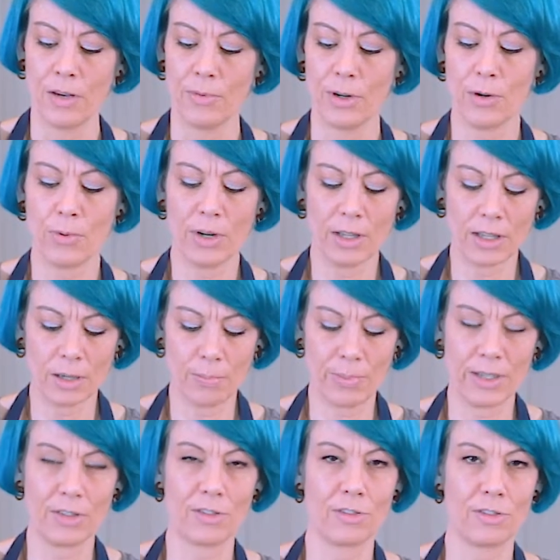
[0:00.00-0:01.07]
We don't want like a
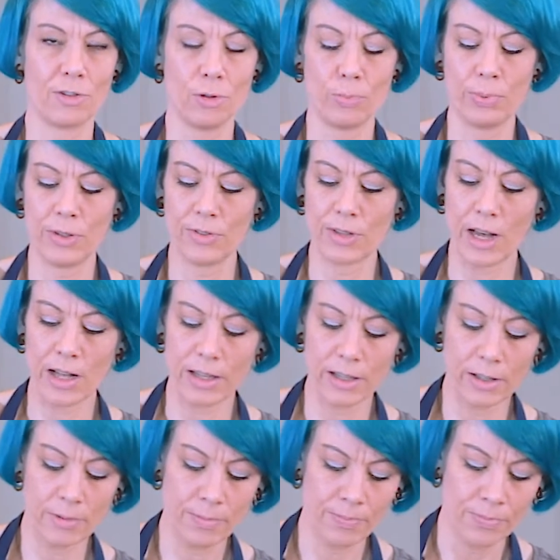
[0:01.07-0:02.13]
big soupy
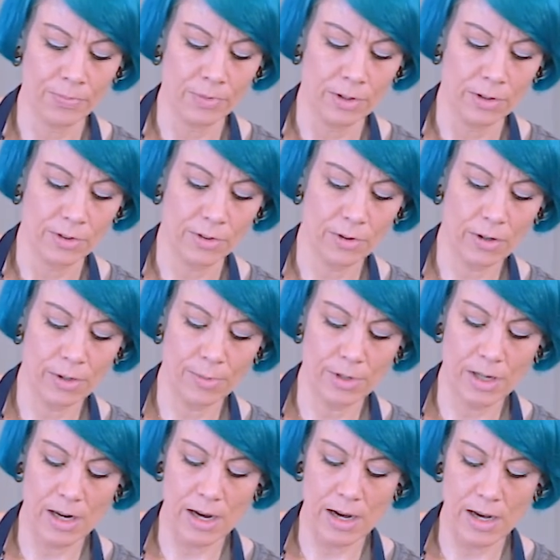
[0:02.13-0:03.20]
salad. So I'm
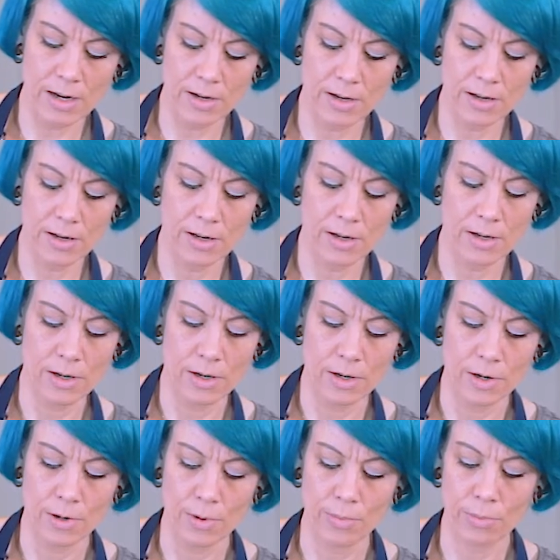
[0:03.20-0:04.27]
gonna add
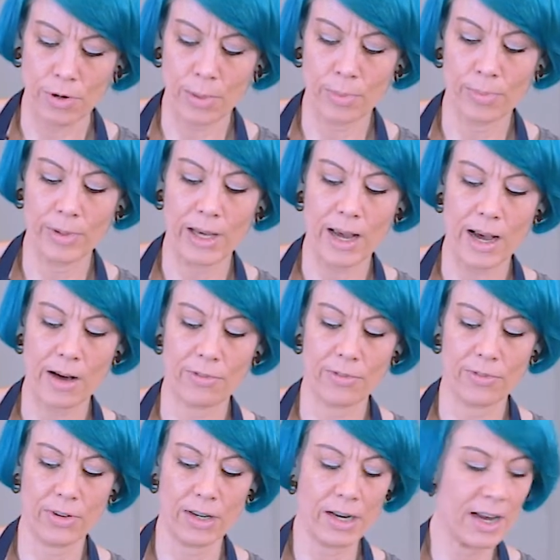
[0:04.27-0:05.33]
probably half
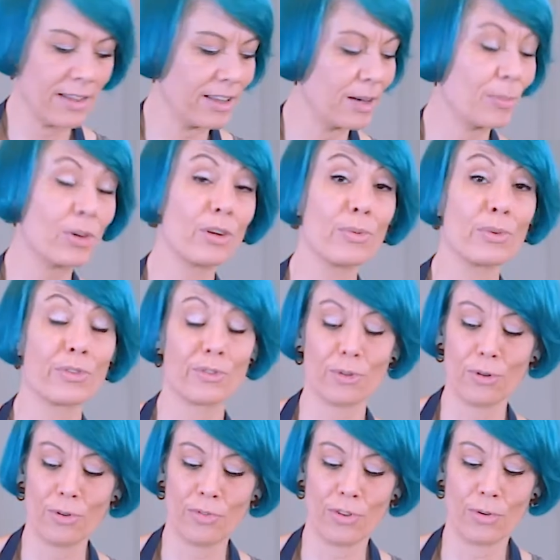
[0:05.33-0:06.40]
of it, and then I'm gonna
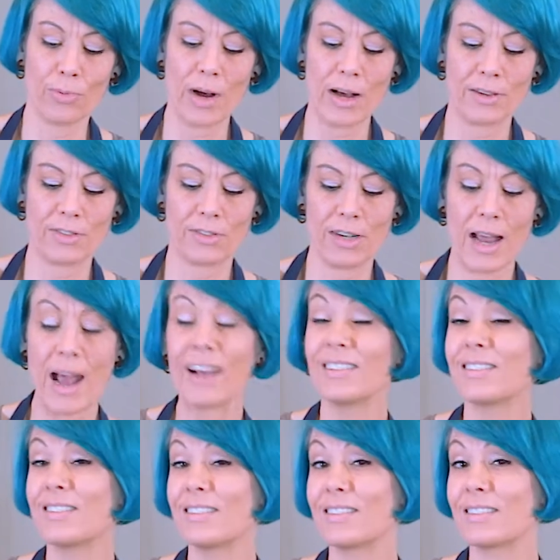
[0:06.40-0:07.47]
reserve the rest. And
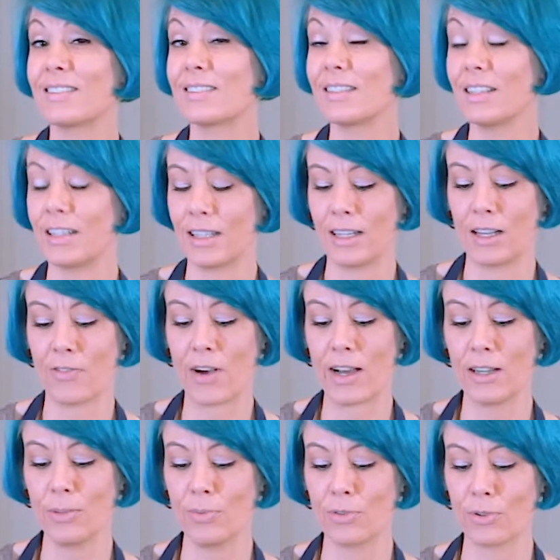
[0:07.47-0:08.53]
as this is sitting, if
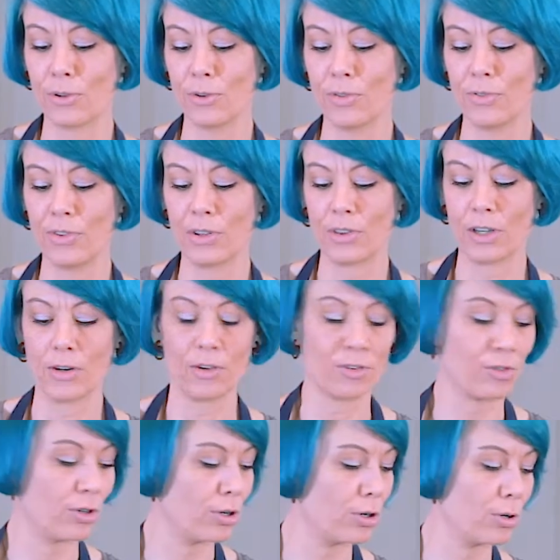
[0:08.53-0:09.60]
I observe that there
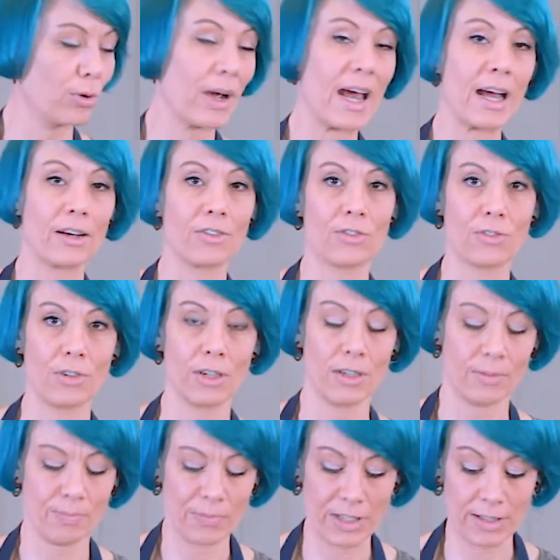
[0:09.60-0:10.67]
is no
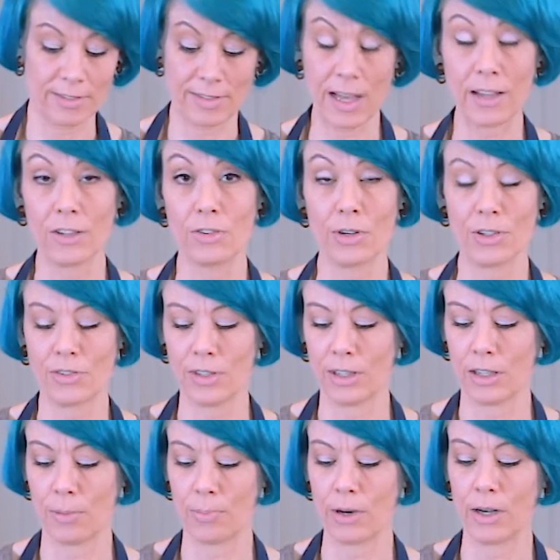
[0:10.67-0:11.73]
extra like salad dressing
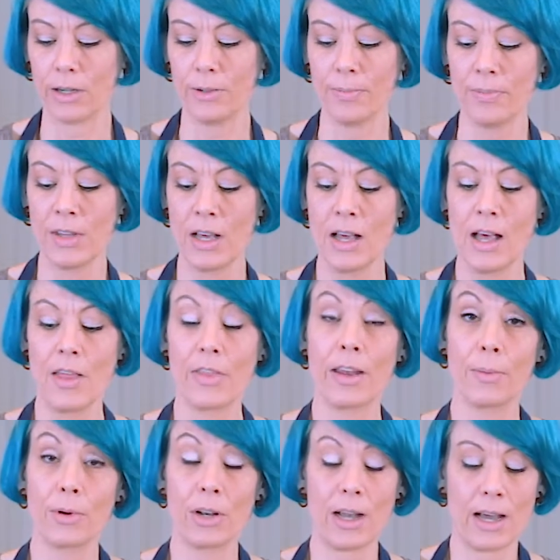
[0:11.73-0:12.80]
in the bottom,
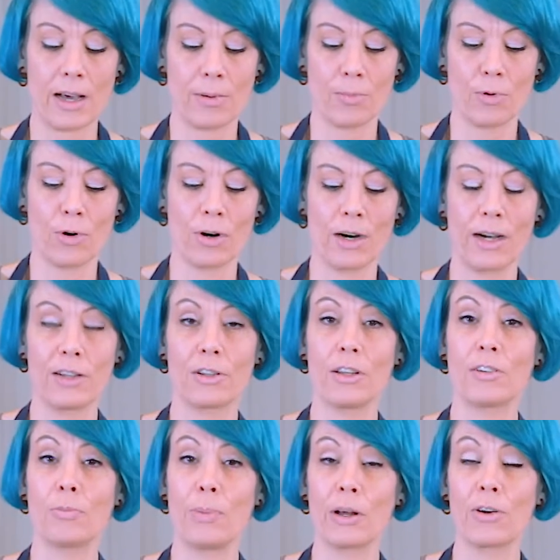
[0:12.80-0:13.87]
then I'm gonna add more.
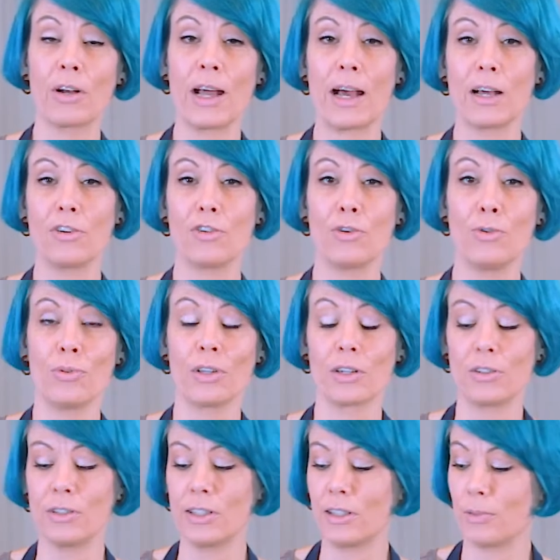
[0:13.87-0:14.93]
It's better to add too
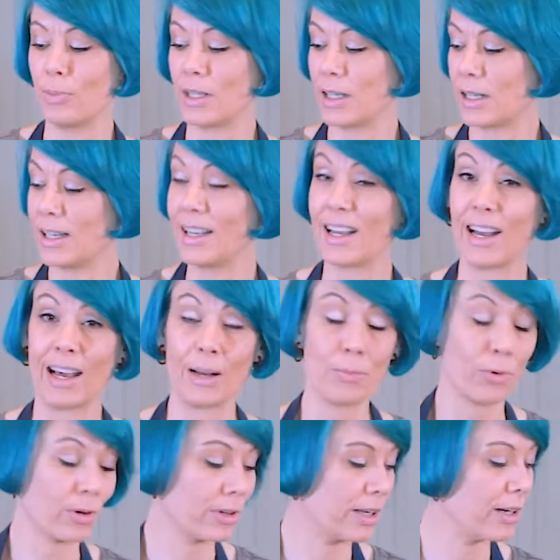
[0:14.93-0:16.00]
little in the beginning and add
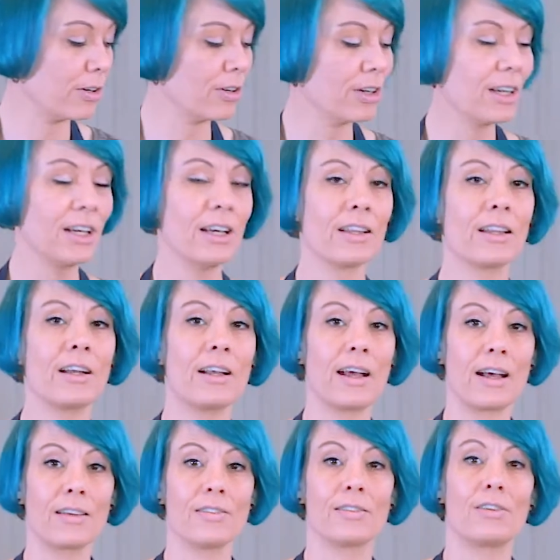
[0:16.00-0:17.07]
more later than it
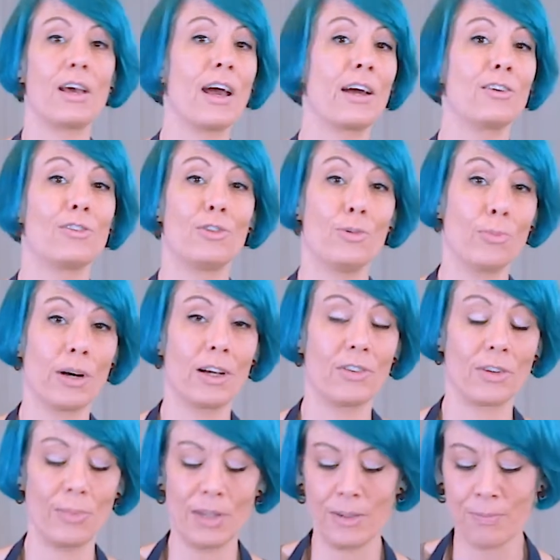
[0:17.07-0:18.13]
is to add too
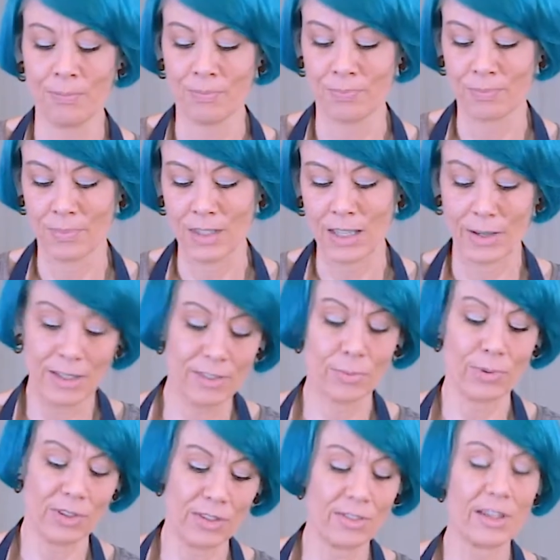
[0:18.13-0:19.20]
much. I mean, I guess
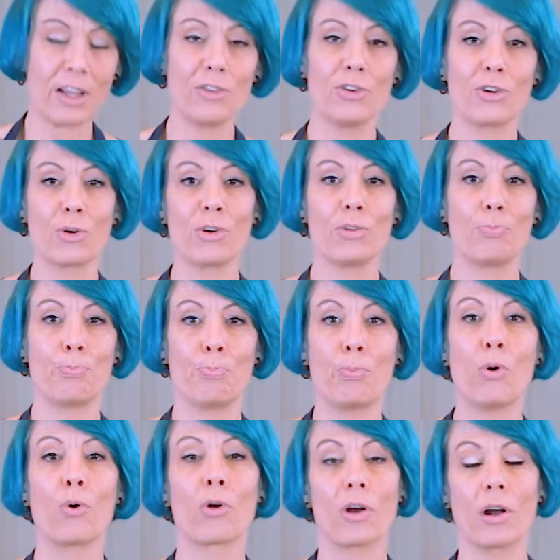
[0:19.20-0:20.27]
with the salad, you can always
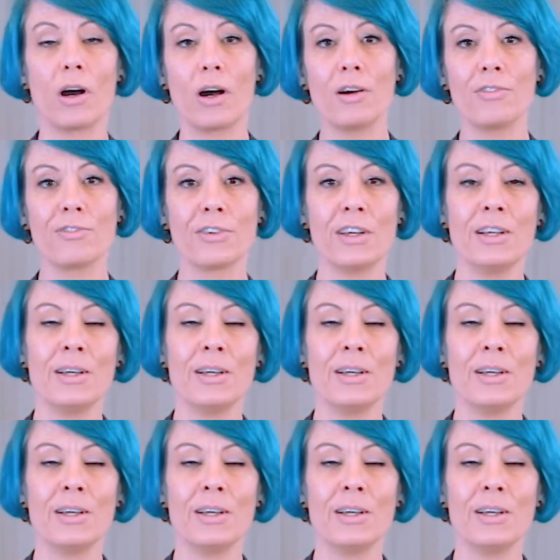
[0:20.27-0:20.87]
pour it off.